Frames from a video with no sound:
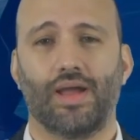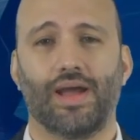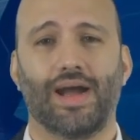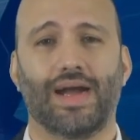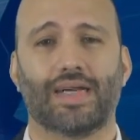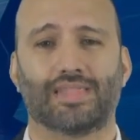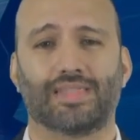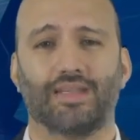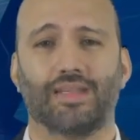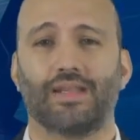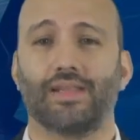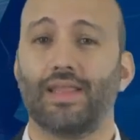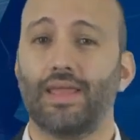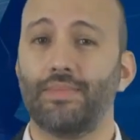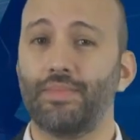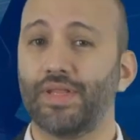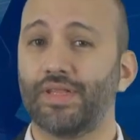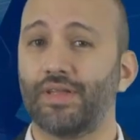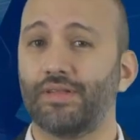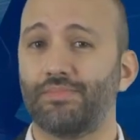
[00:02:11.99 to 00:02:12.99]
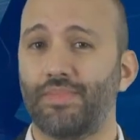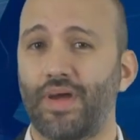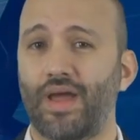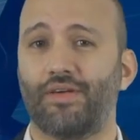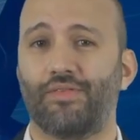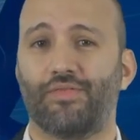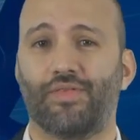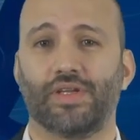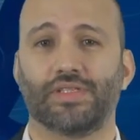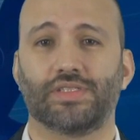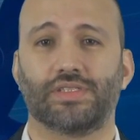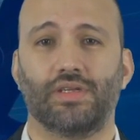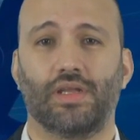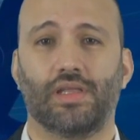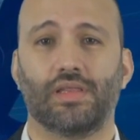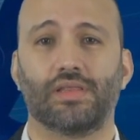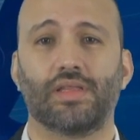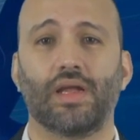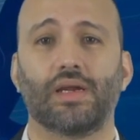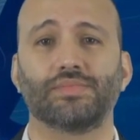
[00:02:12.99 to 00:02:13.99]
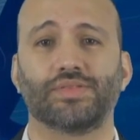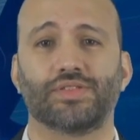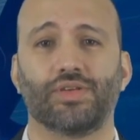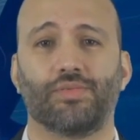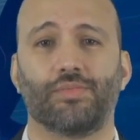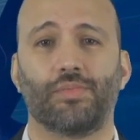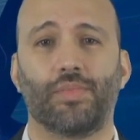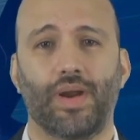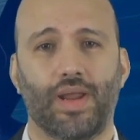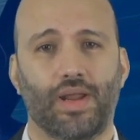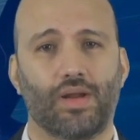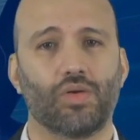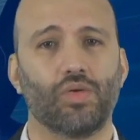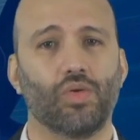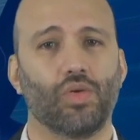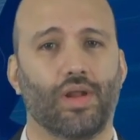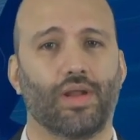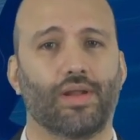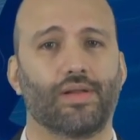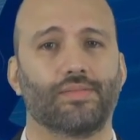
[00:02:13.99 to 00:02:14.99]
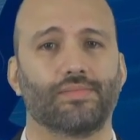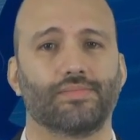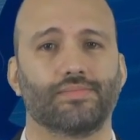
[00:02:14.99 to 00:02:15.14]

has limited benefits in terms of brake cooling.